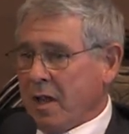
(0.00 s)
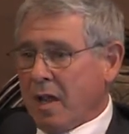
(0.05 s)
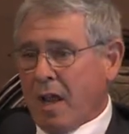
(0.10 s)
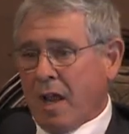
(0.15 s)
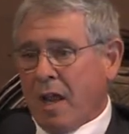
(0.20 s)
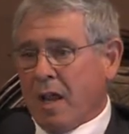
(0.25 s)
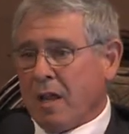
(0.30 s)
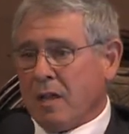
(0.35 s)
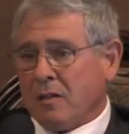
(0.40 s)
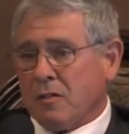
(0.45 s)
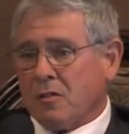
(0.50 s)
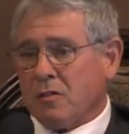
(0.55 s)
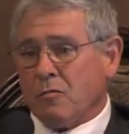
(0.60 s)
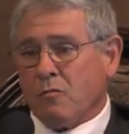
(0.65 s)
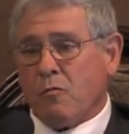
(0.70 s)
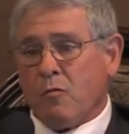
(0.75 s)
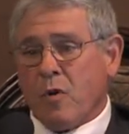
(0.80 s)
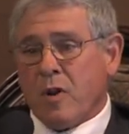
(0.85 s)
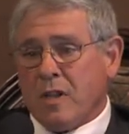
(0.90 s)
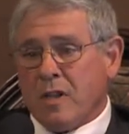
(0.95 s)
and
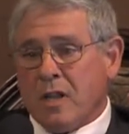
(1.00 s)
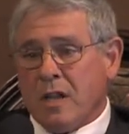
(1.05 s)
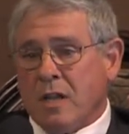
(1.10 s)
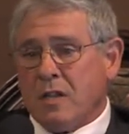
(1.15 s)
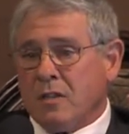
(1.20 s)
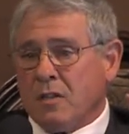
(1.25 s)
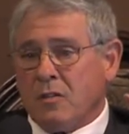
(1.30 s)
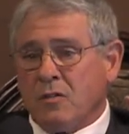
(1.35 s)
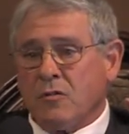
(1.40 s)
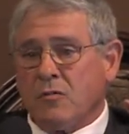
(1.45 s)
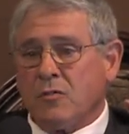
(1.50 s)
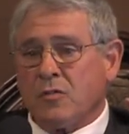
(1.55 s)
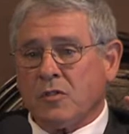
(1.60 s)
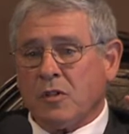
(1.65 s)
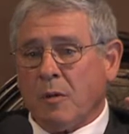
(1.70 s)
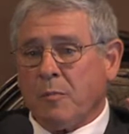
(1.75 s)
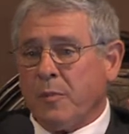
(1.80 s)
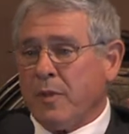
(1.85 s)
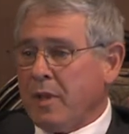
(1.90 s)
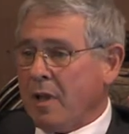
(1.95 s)
we need to do
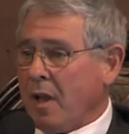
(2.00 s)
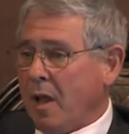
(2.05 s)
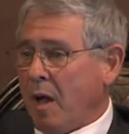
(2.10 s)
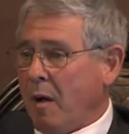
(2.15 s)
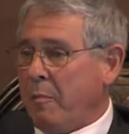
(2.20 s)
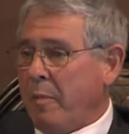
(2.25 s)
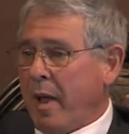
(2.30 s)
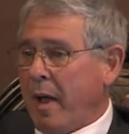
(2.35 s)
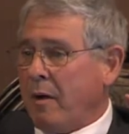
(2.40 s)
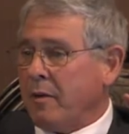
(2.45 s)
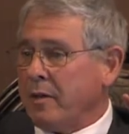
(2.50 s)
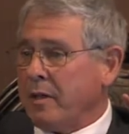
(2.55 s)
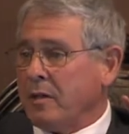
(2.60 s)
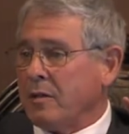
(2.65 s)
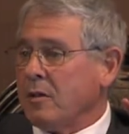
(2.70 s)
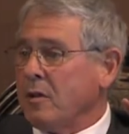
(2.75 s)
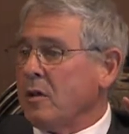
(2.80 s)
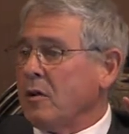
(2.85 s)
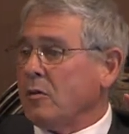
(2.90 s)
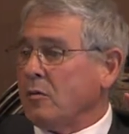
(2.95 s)
something about
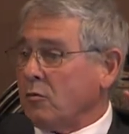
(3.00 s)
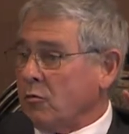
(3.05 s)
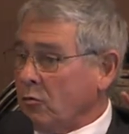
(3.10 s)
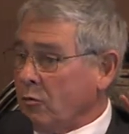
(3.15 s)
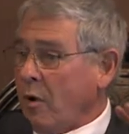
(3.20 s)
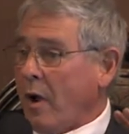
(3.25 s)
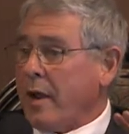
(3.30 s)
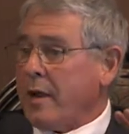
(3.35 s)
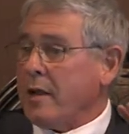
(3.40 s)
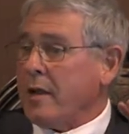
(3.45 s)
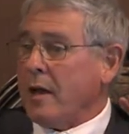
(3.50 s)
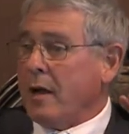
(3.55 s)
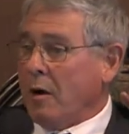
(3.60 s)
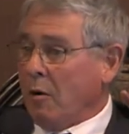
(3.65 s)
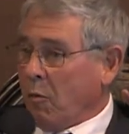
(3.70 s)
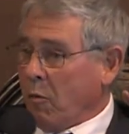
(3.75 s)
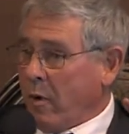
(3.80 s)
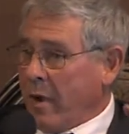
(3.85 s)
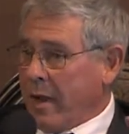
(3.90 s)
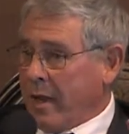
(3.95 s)
it right
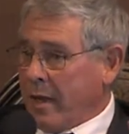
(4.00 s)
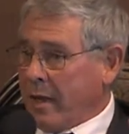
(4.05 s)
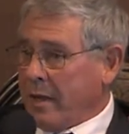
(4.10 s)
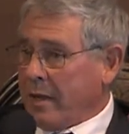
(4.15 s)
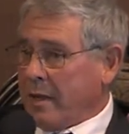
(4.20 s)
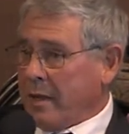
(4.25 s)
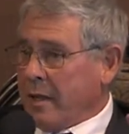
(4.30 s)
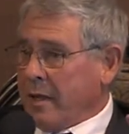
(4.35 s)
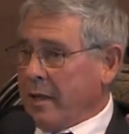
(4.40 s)
away.